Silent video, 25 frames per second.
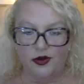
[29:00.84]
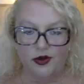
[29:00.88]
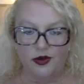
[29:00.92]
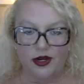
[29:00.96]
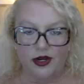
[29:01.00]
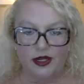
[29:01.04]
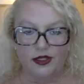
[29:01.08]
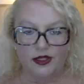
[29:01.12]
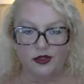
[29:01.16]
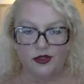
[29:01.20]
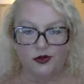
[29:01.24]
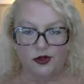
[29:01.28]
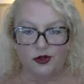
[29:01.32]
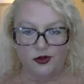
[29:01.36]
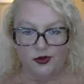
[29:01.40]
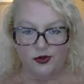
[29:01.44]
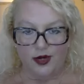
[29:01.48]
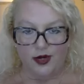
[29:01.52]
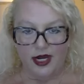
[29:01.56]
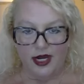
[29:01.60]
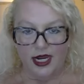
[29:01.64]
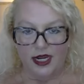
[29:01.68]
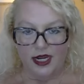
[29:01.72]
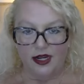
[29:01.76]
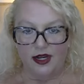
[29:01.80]
their credit scores
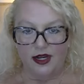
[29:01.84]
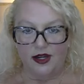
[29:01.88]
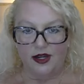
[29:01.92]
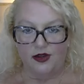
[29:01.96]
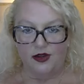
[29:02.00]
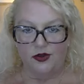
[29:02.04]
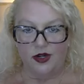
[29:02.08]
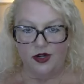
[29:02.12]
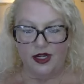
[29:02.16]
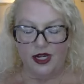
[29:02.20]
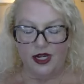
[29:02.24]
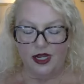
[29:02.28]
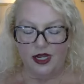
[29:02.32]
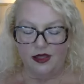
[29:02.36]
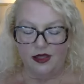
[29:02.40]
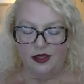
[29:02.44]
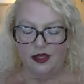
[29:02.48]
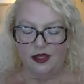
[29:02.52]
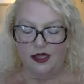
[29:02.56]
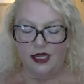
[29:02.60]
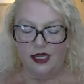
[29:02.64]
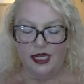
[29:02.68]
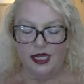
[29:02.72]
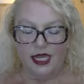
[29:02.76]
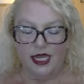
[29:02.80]
were 800. And
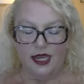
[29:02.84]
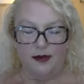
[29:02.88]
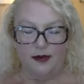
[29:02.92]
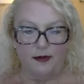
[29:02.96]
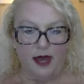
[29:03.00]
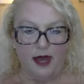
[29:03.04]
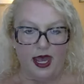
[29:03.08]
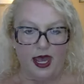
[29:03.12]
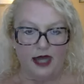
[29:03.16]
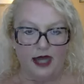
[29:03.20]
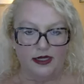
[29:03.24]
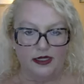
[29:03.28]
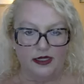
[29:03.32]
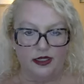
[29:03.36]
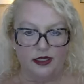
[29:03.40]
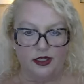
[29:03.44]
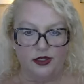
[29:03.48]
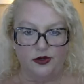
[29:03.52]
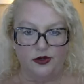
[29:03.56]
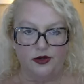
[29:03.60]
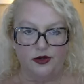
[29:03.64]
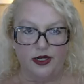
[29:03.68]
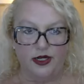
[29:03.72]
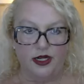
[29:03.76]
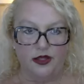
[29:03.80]
then they came back to
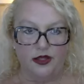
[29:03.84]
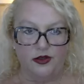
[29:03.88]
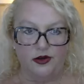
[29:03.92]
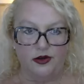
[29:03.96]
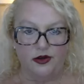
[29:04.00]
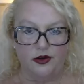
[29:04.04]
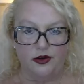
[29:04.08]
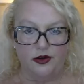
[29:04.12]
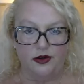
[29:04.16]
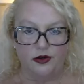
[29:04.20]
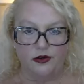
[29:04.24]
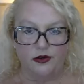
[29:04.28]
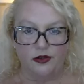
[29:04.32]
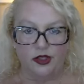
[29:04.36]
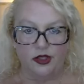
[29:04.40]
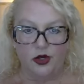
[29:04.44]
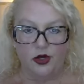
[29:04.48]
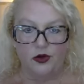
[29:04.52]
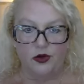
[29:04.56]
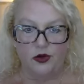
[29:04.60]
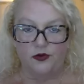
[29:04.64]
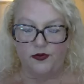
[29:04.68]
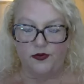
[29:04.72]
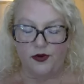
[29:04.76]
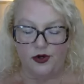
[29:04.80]
do another
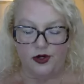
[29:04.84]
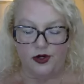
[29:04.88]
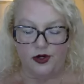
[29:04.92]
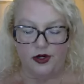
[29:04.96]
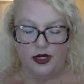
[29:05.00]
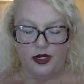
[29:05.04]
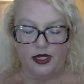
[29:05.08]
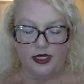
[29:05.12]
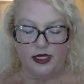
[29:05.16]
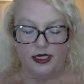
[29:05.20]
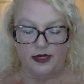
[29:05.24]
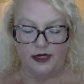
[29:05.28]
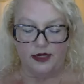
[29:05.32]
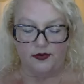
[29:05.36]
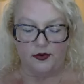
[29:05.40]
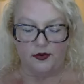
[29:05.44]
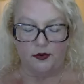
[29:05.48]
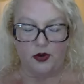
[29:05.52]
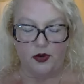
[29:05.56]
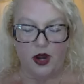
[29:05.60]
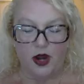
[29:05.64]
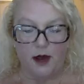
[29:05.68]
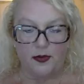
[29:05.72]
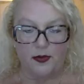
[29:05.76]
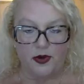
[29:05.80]
loan for a
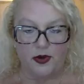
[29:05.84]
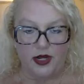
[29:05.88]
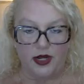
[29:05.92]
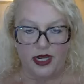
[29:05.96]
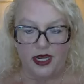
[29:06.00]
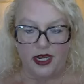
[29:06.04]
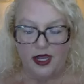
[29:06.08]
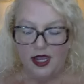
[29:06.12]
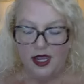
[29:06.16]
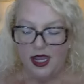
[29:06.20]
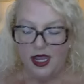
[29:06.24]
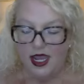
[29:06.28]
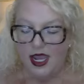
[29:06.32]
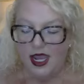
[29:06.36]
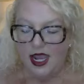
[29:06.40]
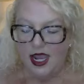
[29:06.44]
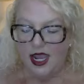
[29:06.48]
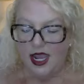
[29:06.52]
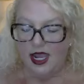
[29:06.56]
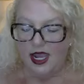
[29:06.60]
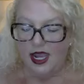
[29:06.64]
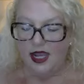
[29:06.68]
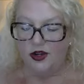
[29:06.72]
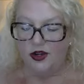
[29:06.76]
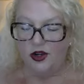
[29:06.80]
different property.
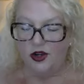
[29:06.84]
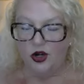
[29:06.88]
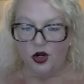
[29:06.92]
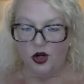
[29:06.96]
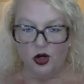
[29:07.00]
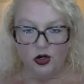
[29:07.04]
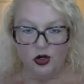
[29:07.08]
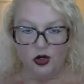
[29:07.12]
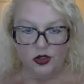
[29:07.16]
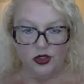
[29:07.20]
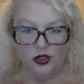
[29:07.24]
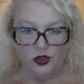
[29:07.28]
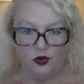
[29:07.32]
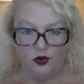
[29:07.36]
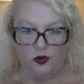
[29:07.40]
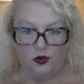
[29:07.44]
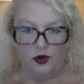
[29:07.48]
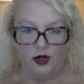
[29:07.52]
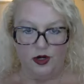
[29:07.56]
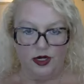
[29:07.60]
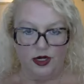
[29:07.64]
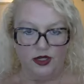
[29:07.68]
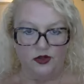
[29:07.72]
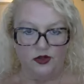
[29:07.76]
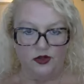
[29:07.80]
And her
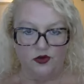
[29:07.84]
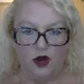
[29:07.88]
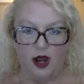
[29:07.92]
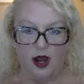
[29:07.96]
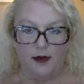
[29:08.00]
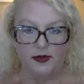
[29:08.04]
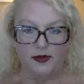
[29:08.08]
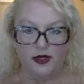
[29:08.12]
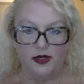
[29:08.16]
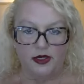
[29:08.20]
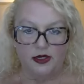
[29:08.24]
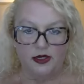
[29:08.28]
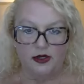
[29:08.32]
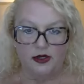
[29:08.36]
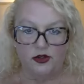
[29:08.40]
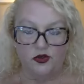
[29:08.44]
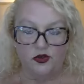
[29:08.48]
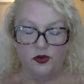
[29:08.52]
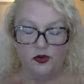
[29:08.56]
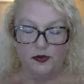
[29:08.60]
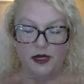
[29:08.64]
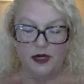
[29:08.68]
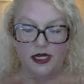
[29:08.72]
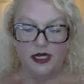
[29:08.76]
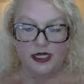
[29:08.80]
score had dropped
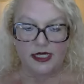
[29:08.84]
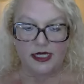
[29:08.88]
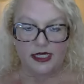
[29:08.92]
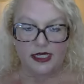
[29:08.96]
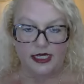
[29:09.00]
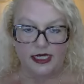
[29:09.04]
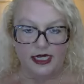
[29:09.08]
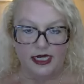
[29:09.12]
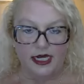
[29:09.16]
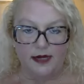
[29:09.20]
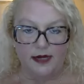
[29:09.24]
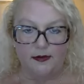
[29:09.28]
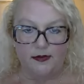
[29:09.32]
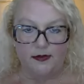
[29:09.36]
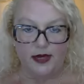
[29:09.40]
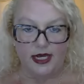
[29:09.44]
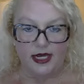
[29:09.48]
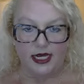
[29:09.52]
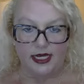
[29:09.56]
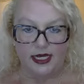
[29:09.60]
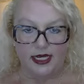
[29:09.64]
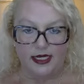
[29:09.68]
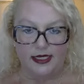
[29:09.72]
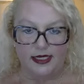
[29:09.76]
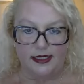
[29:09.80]
tremendously
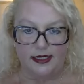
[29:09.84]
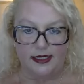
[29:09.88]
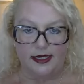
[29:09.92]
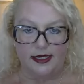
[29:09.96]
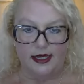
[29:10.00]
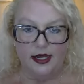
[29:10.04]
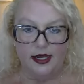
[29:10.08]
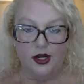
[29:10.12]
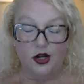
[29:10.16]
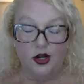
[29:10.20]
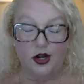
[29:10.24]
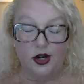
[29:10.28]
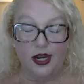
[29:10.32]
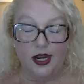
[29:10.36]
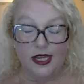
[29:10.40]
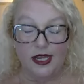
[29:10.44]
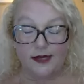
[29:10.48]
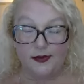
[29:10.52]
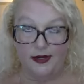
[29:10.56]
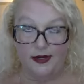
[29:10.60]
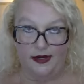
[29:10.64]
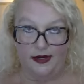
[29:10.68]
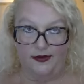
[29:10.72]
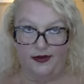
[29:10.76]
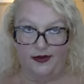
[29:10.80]
because her
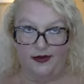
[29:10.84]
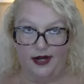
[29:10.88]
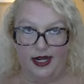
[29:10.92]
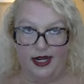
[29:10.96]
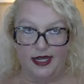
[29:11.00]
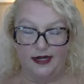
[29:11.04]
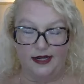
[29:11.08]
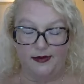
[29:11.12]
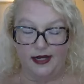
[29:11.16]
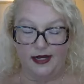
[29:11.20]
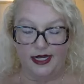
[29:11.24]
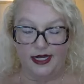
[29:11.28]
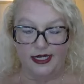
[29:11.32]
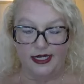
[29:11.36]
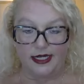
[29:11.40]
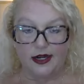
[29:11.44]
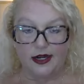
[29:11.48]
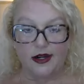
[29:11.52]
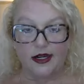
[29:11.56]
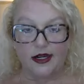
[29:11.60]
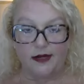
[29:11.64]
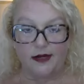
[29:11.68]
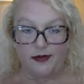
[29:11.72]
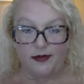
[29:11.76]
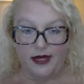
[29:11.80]
husband had forgotten to make a
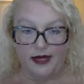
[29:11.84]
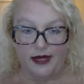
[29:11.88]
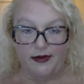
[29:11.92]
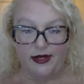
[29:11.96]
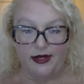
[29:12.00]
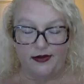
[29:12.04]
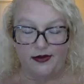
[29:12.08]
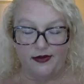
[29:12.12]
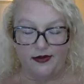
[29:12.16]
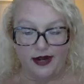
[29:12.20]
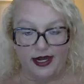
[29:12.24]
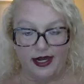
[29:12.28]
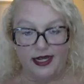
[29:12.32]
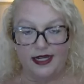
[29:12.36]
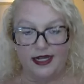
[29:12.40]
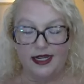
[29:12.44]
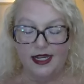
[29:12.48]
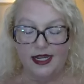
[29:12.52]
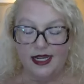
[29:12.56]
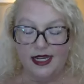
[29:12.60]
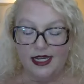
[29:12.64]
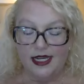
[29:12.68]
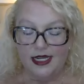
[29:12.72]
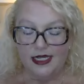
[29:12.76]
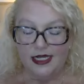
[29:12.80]
target payment, right?
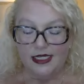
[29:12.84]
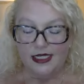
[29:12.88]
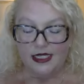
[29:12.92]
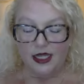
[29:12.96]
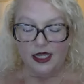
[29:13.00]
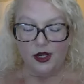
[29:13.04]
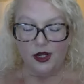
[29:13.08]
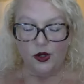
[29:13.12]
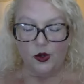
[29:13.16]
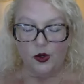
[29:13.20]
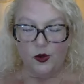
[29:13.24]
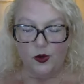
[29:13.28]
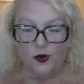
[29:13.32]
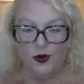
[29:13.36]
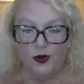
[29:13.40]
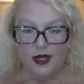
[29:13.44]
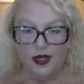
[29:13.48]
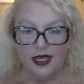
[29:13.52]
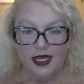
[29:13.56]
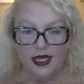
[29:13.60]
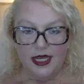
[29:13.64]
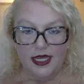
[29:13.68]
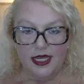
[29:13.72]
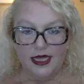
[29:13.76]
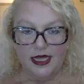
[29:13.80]
So
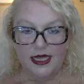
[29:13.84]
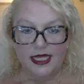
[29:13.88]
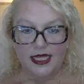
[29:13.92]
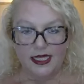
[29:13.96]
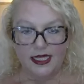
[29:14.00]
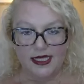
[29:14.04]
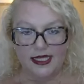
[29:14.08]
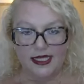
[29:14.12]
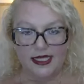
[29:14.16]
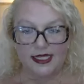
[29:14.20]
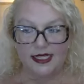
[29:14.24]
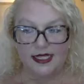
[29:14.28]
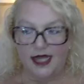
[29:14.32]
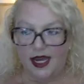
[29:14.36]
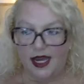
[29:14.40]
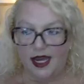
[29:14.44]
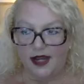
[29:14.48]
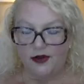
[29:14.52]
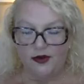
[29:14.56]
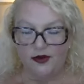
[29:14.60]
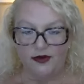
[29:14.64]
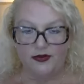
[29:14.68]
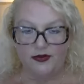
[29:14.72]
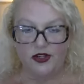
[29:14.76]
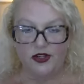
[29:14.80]
this is not,
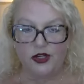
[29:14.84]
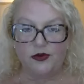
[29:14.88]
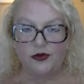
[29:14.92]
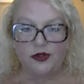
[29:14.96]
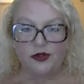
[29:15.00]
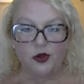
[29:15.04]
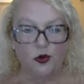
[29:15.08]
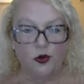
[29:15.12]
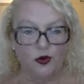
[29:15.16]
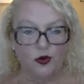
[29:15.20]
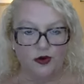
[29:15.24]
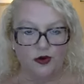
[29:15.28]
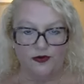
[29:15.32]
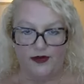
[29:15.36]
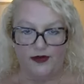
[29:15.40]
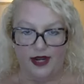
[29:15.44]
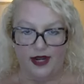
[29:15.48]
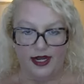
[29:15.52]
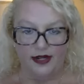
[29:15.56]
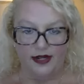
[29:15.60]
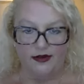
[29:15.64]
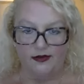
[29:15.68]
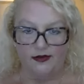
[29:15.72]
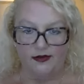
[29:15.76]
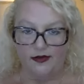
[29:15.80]
a she was
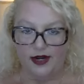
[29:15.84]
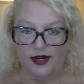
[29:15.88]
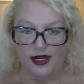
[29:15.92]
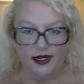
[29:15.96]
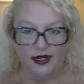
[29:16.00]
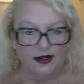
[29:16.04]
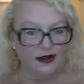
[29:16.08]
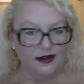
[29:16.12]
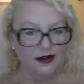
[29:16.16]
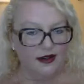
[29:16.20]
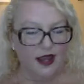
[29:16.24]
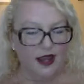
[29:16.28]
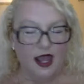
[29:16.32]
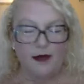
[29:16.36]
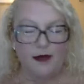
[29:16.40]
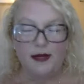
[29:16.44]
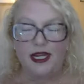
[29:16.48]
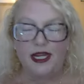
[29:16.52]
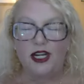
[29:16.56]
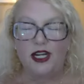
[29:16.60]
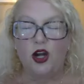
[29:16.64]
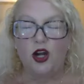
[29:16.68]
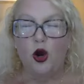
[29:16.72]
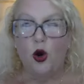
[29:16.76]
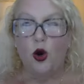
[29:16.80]
horrified, right? I
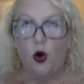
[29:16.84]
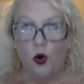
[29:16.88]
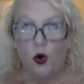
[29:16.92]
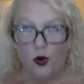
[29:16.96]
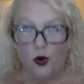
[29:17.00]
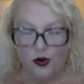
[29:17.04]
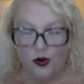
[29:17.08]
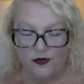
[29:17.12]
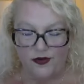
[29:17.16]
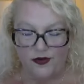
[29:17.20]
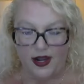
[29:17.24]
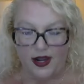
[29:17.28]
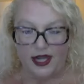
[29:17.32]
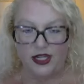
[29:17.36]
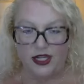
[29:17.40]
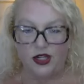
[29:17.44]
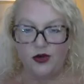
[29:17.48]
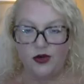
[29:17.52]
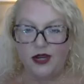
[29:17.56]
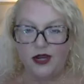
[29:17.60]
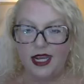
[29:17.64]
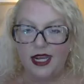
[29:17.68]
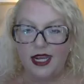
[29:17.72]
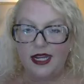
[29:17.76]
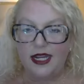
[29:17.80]
mean, horrified.
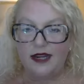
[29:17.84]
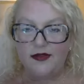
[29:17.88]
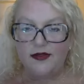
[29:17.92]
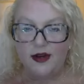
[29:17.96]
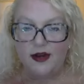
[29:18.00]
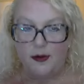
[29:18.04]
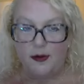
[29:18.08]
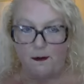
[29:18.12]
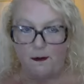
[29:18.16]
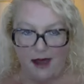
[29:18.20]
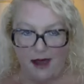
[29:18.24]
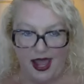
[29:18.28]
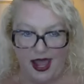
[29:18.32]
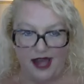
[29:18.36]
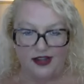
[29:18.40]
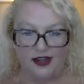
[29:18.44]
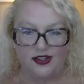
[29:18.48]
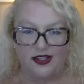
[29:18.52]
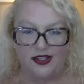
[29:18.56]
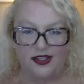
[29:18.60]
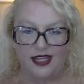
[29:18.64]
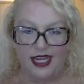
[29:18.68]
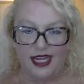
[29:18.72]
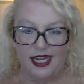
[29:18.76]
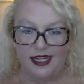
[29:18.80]
You can't even
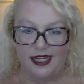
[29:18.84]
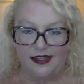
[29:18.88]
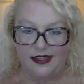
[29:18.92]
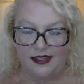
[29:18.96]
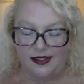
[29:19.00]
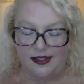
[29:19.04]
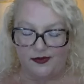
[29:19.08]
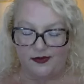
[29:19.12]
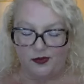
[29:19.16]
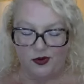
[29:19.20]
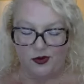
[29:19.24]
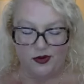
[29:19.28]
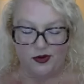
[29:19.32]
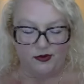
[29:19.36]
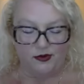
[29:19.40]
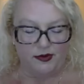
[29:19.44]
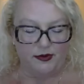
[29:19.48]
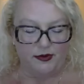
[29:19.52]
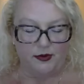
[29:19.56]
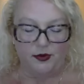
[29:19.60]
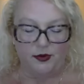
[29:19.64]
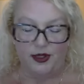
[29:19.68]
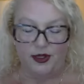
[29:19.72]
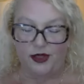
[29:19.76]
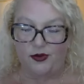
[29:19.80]
imagine the angst this poor
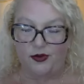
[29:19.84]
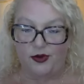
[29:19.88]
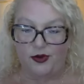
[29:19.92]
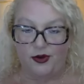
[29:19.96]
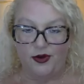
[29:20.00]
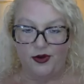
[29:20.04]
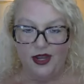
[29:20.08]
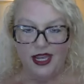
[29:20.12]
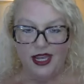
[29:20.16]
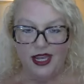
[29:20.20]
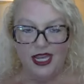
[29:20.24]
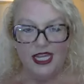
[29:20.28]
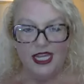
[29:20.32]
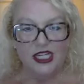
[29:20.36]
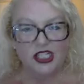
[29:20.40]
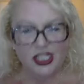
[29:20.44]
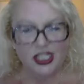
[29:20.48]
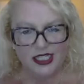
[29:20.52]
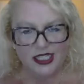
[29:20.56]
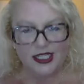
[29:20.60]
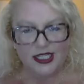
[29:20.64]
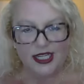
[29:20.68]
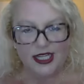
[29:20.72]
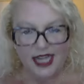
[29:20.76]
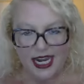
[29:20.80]
woman went through.
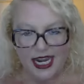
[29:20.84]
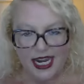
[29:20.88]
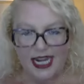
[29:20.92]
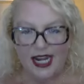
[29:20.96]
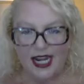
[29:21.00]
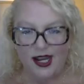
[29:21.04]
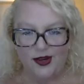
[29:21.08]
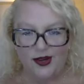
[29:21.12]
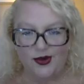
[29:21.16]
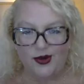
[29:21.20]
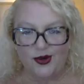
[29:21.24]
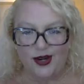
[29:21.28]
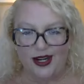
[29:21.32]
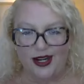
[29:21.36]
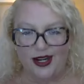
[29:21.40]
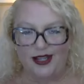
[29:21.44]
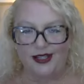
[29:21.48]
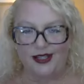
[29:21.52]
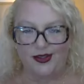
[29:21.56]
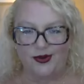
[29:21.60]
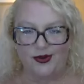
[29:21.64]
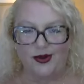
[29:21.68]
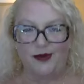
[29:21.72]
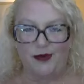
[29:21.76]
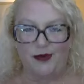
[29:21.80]
She's an 800 credit
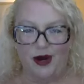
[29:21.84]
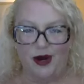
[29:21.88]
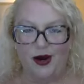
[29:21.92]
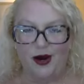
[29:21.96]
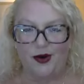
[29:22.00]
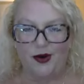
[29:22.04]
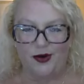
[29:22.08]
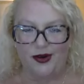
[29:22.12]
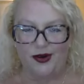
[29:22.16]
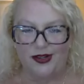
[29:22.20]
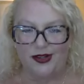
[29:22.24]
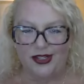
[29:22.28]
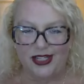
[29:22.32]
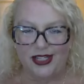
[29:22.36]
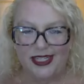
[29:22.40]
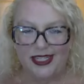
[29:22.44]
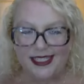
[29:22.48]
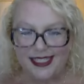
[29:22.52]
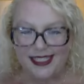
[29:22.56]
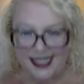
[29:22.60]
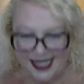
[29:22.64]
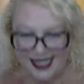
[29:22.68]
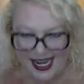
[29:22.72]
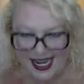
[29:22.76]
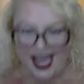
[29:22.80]
score borrower. She
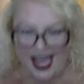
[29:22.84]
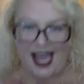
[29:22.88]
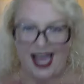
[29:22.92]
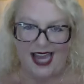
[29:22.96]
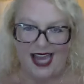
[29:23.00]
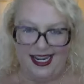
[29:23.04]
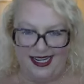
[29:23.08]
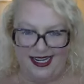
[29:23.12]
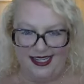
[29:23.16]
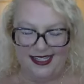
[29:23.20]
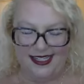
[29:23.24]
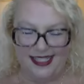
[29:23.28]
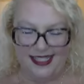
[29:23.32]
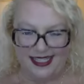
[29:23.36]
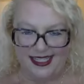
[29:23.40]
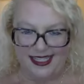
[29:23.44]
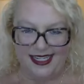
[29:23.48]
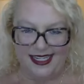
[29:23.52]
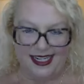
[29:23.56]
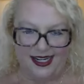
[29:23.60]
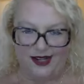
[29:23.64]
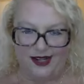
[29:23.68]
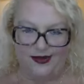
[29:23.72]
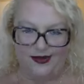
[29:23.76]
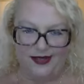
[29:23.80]
is not a,
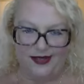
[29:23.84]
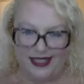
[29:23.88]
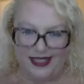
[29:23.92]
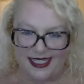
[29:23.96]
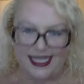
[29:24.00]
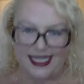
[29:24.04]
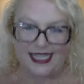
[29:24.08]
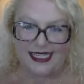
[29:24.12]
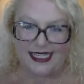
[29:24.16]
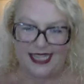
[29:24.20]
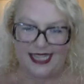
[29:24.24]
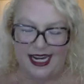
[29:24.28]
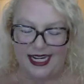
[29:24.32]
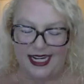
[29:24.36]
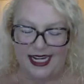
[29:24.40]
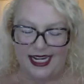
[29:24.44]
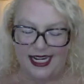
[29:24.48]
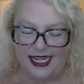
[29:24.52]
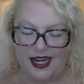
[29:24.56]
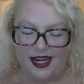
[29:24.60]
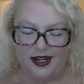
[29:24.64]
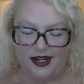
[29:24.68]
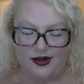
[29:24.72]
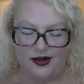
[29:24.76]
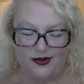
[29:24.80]
you know, right.
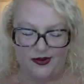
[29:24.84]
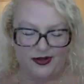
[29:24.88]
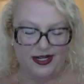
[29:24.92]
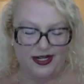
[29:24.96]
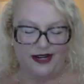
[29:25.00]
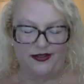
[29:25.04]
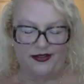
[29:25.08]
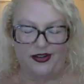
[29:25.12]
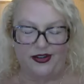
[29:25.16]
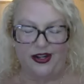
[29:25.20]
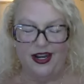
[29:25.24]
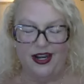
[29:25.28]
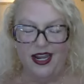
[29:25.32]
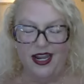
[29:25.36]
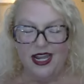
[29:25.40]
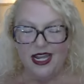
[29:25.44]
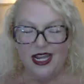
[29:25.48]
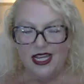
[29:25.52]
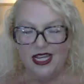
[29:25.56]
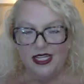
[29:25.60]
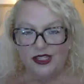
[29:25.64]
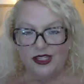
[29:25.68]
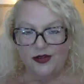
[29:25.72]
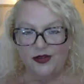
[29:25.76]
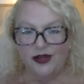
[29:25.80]
699 or whatever.
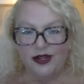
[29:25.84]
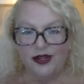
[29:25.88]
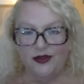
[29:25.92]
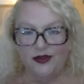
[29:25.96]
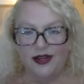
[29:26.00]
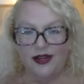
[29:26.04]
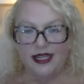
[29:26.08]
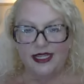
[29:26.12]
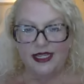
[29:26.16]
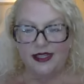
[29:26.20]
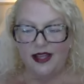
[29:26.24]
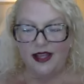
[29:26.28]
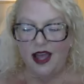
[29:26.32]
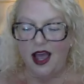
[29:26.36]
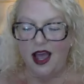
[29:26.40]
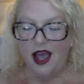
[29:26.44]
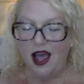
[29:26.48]
So, anyways,